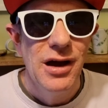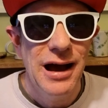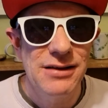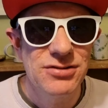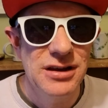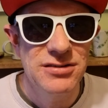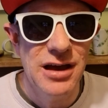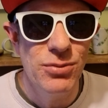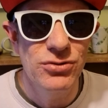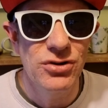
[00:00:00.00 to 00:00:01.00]
as he's
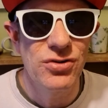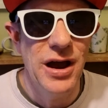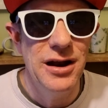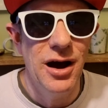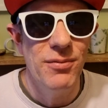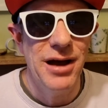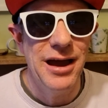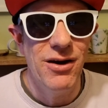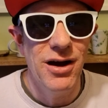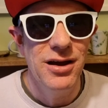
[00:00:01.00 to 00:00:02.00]
able to train up
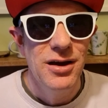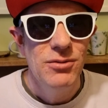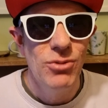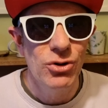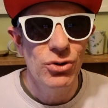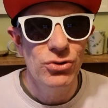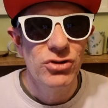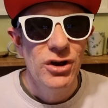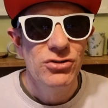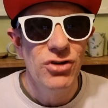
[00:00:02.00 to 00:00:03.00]
AI models